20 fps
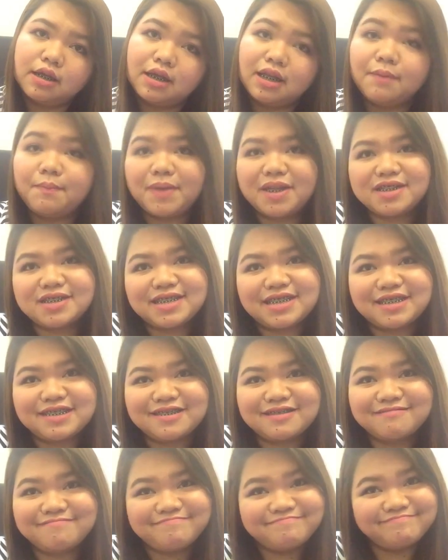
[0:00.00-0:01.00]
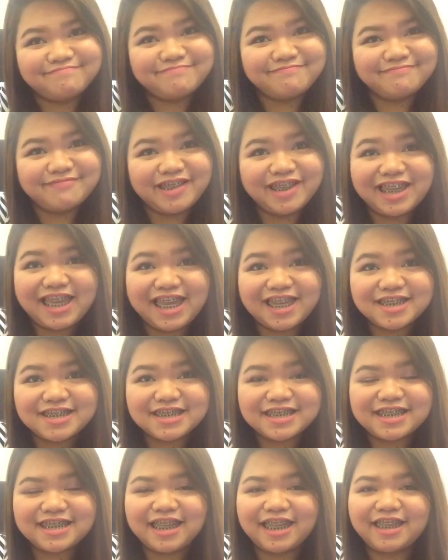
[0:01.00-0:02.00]
Lips. Yes,
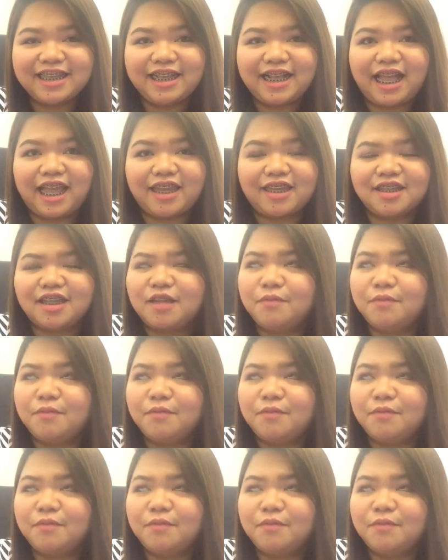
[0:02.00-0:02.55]
at any kind.